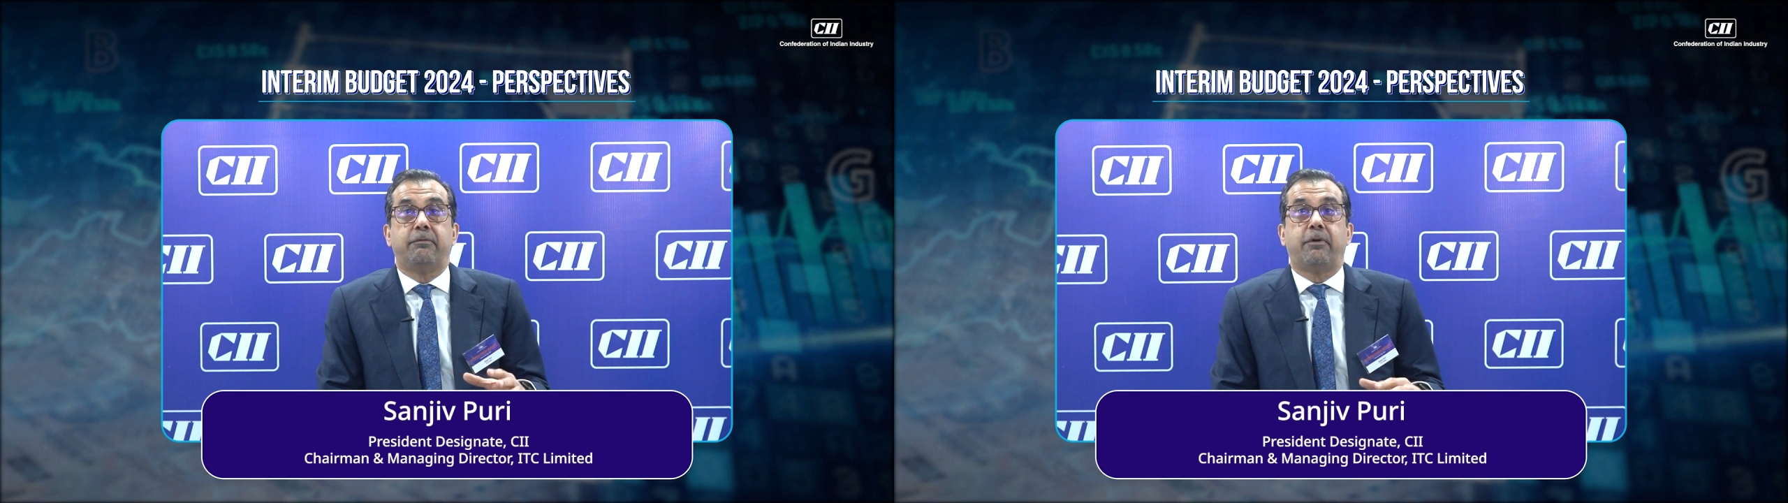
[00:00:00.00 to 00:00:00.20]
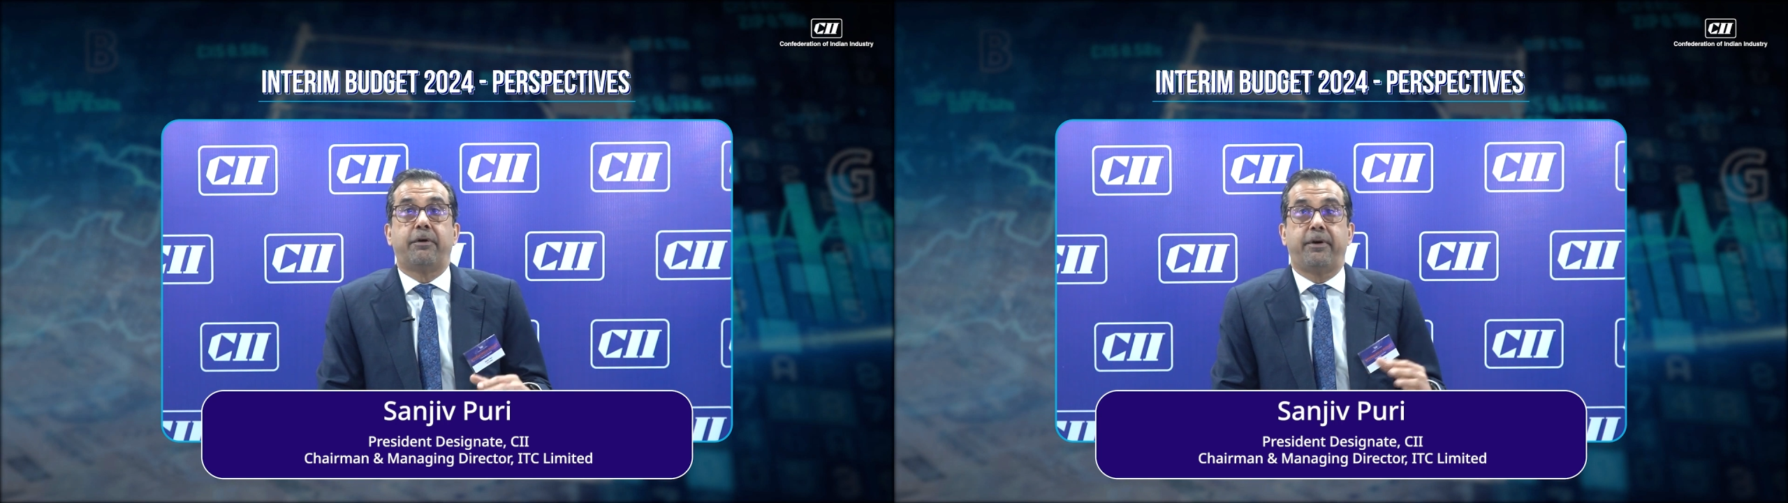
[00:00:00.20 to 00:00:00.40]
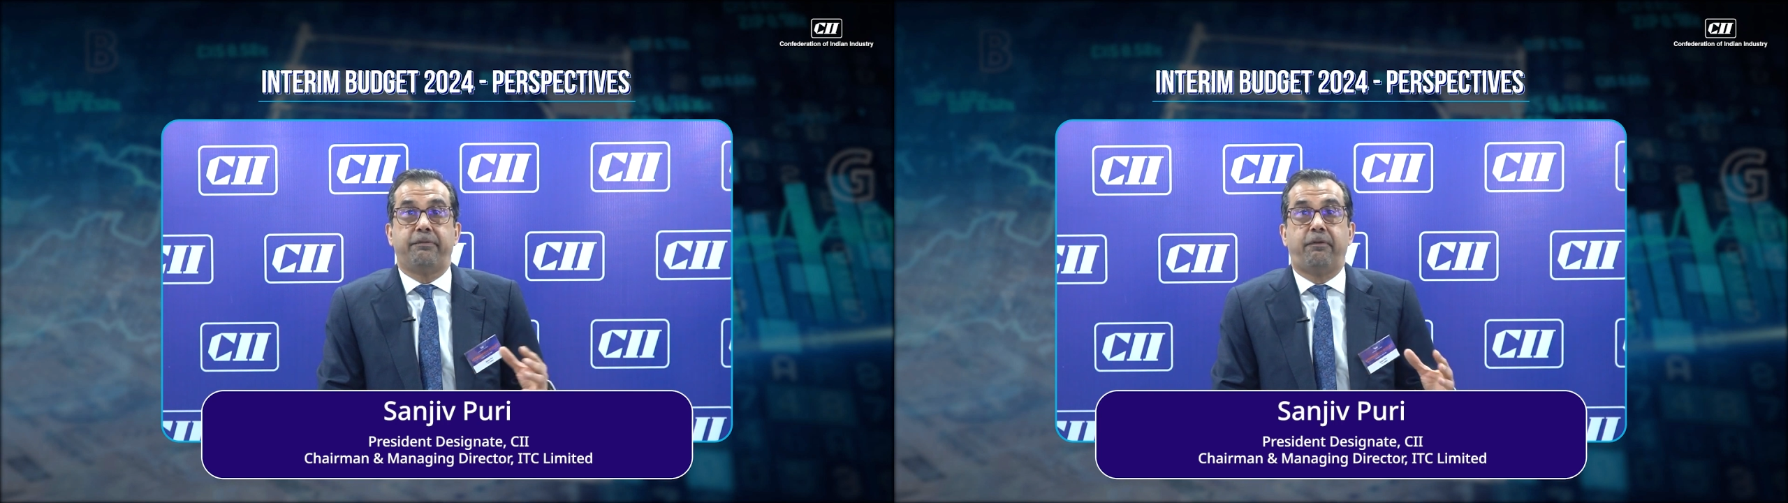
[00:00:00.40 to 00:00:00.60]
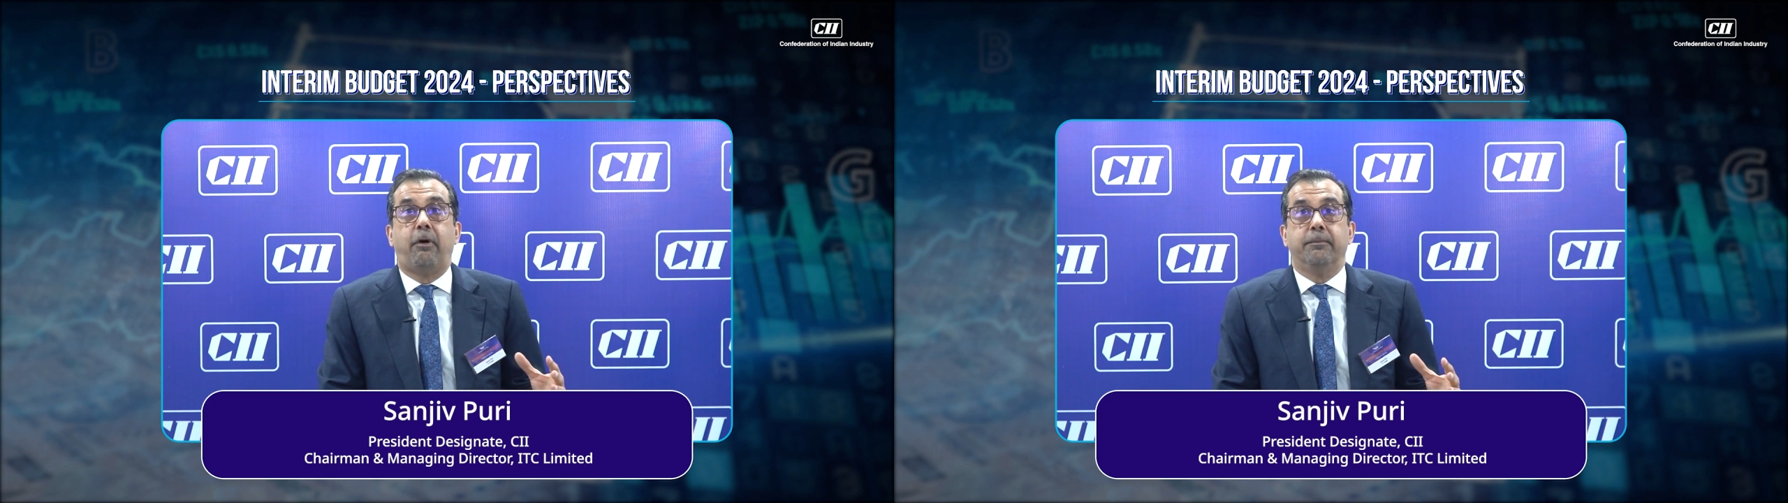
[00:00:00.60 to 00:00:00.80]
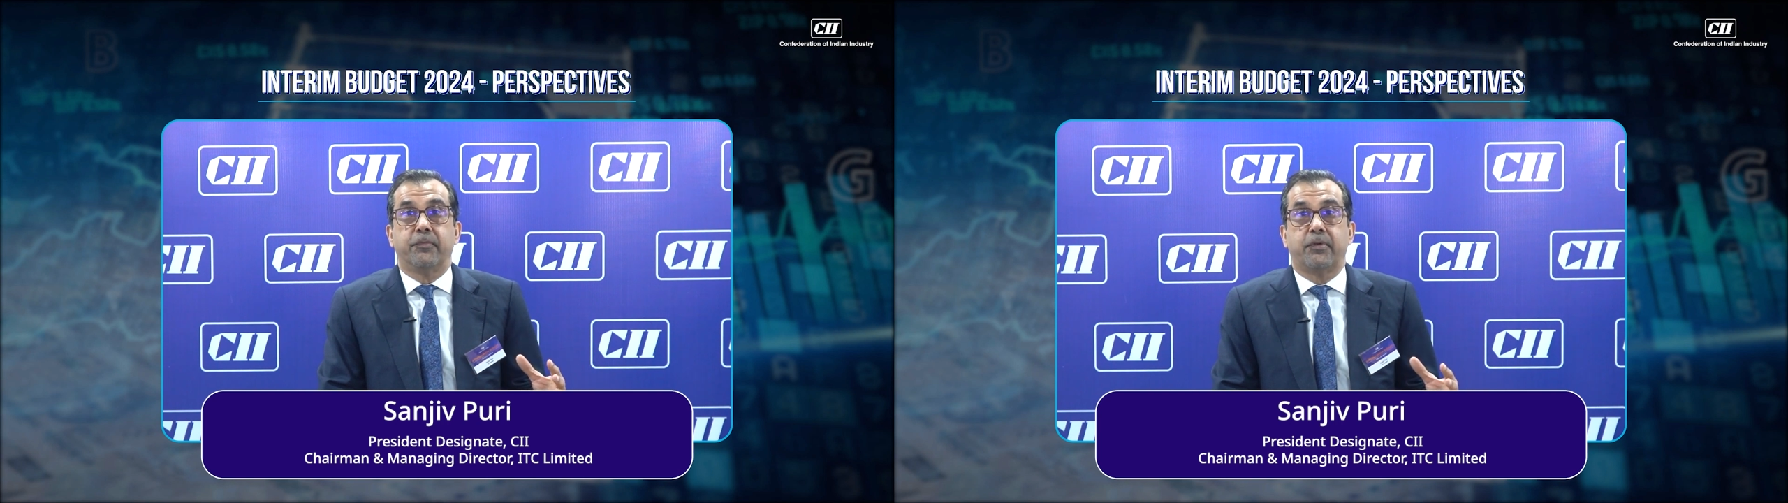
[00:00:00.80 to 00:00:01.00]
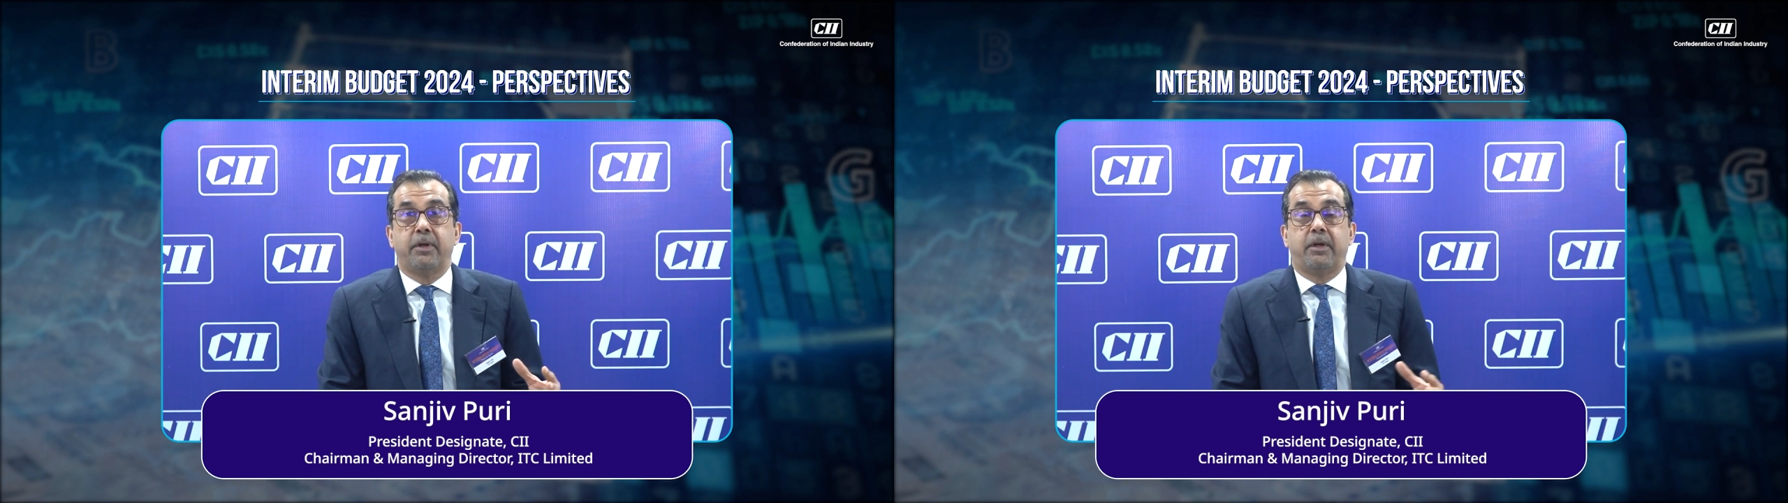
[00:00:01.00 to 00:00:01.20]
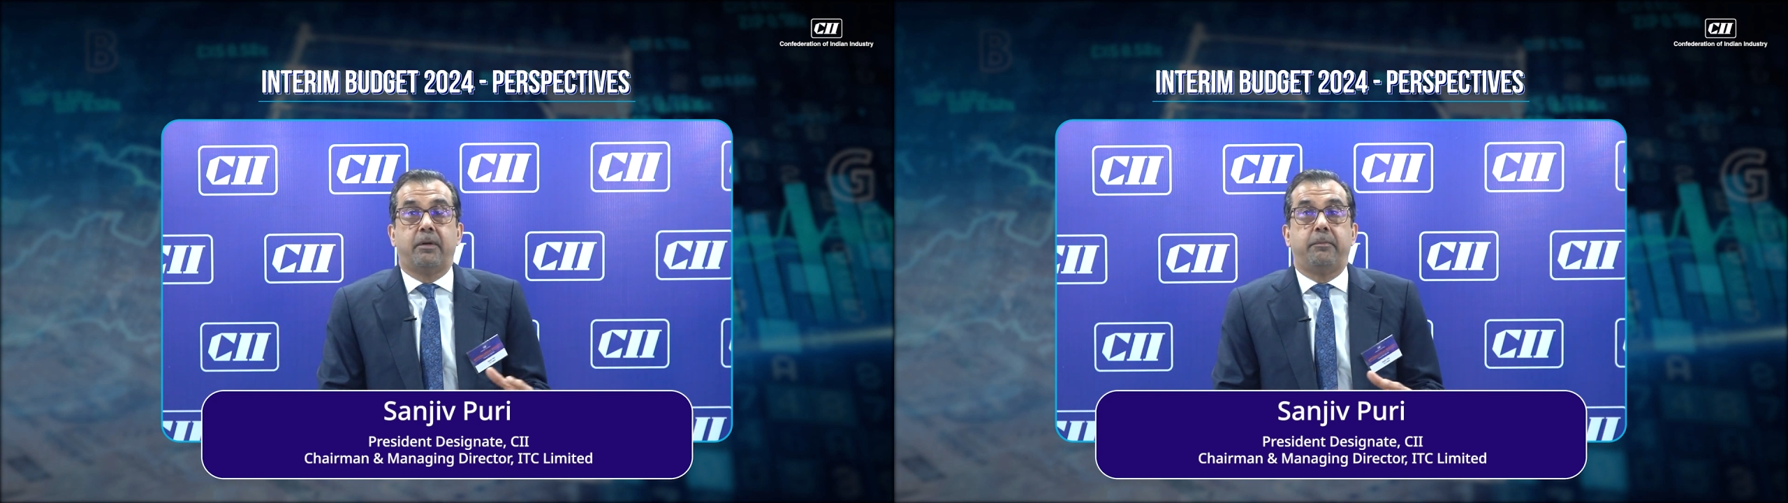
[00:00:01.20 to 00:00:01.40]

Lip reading: for reforms,